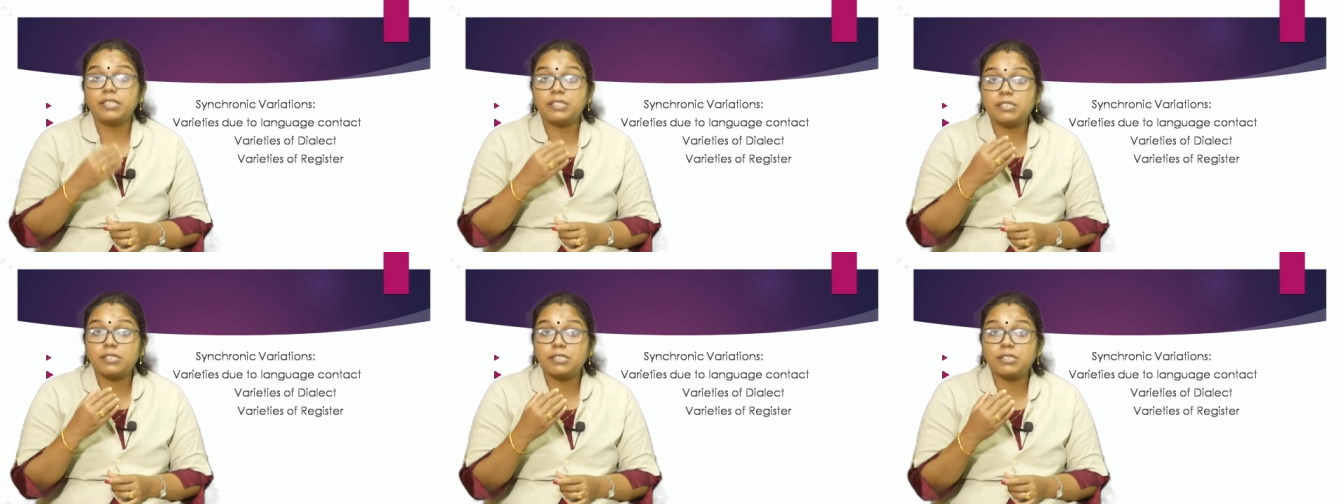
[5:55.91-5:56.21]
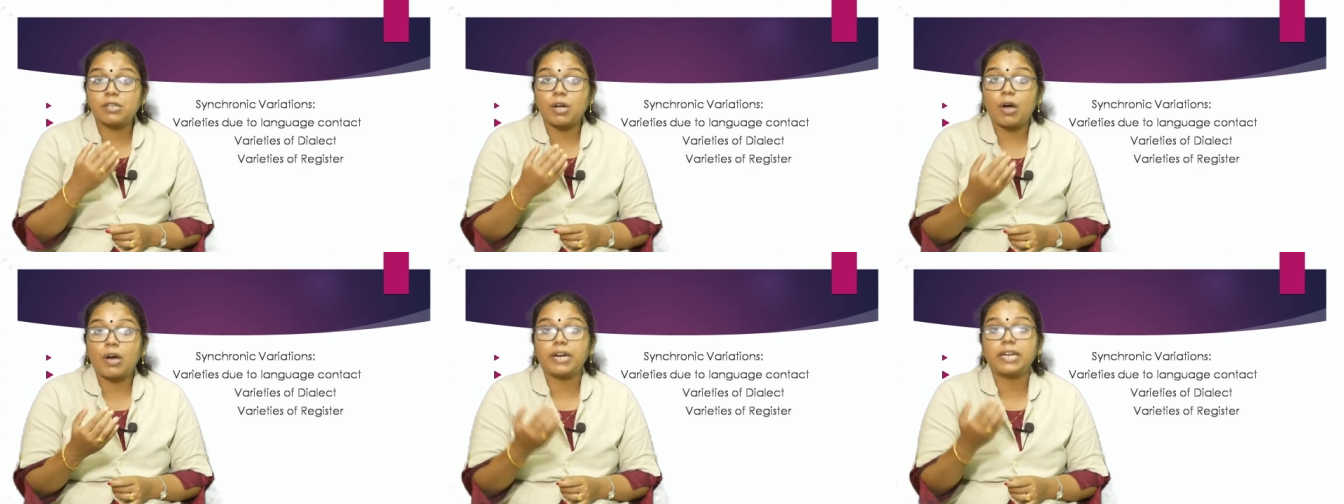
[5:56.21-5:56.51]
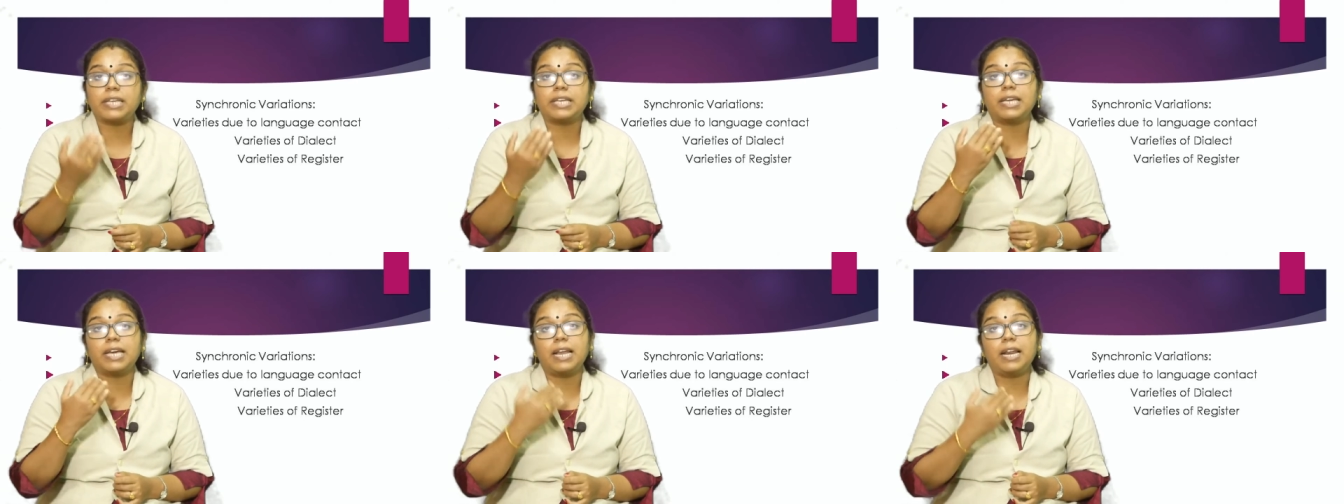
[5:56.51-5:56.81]

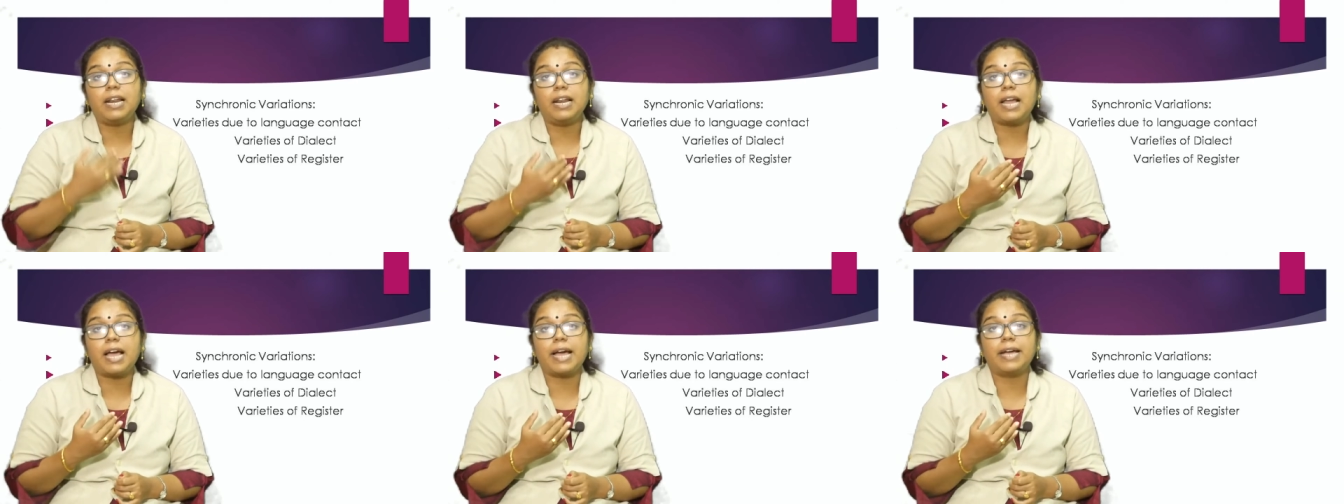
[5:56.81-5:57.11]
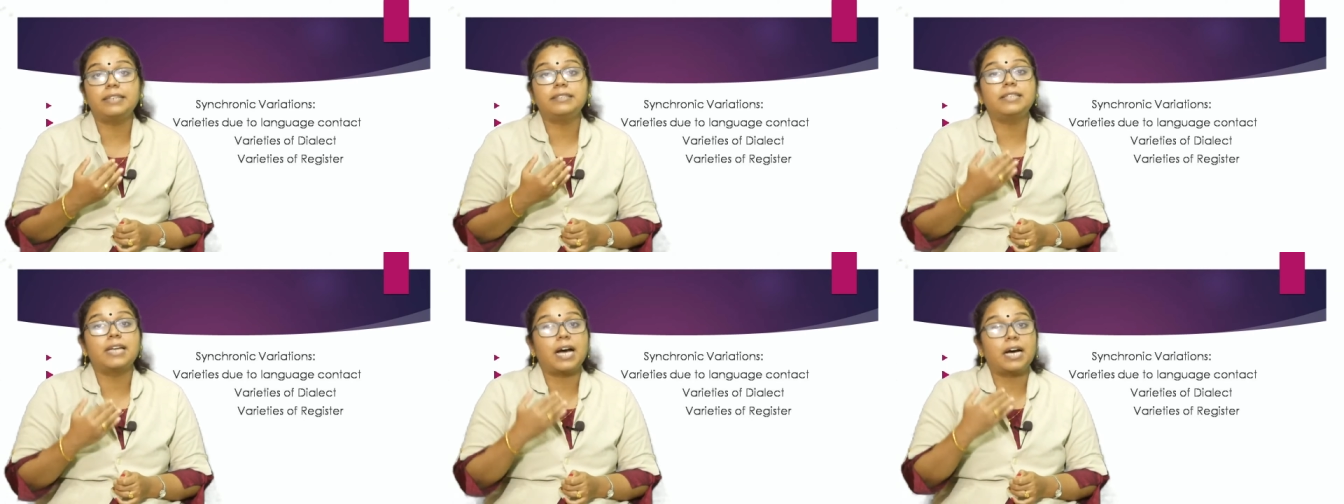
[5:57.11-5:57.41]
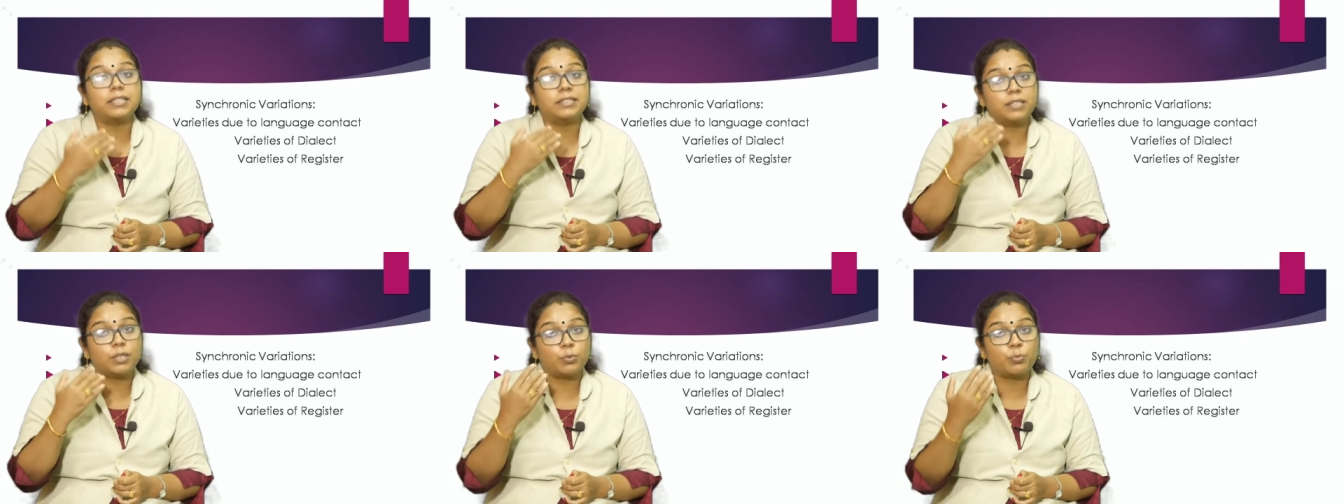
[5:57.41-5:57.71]
historical and the
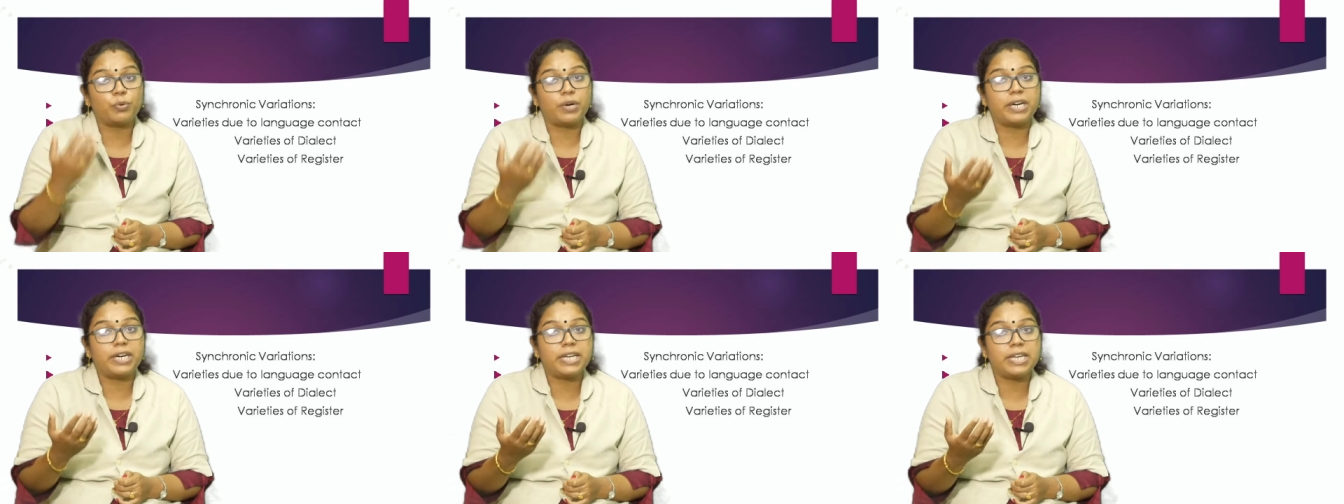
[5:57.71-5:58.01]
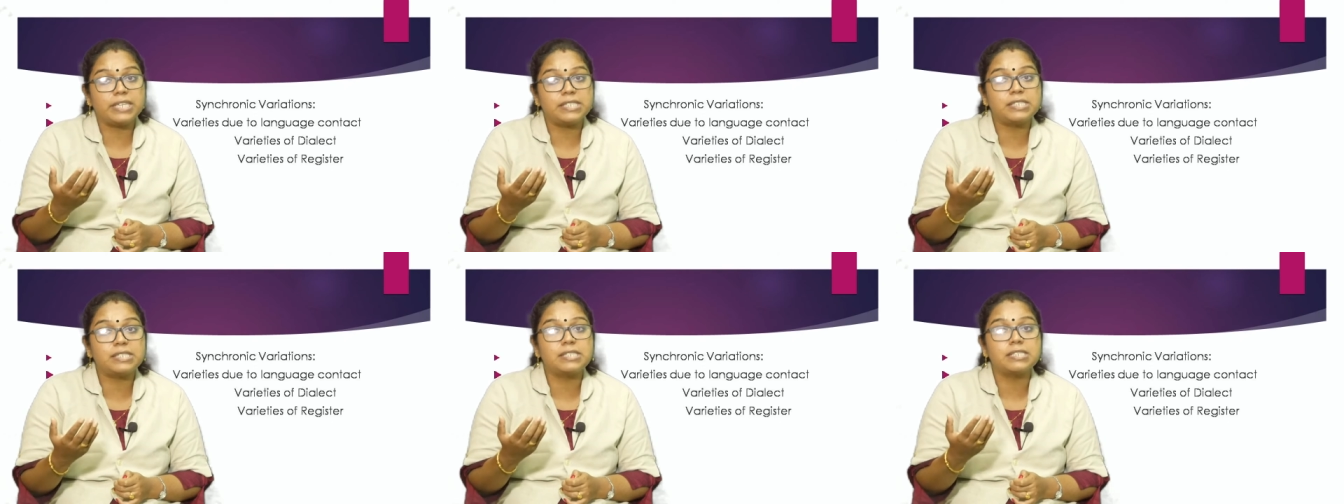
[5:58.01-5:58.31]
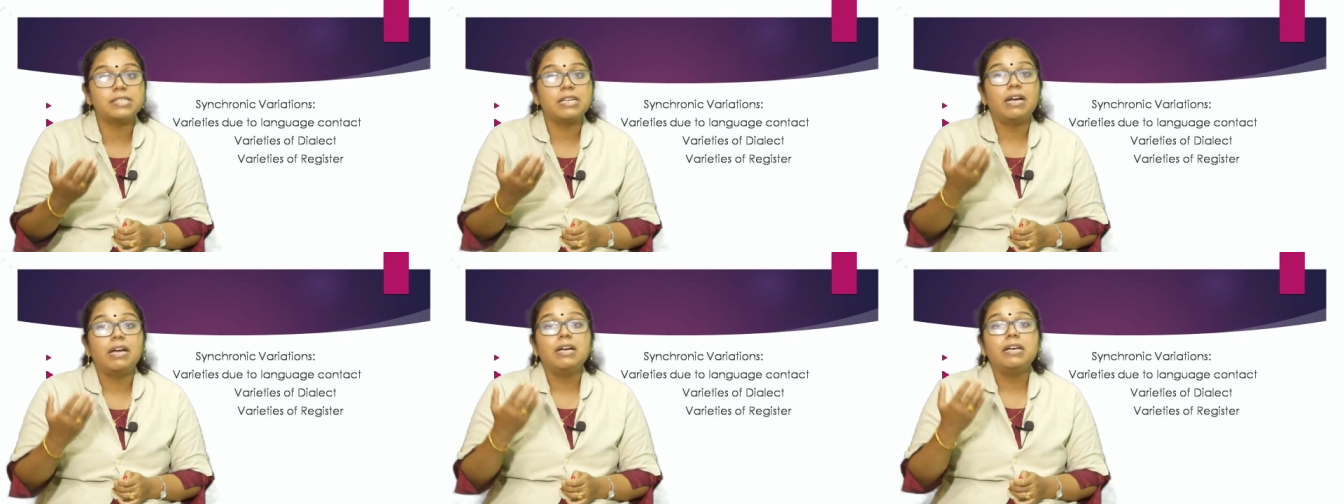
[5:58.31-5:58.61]
other one is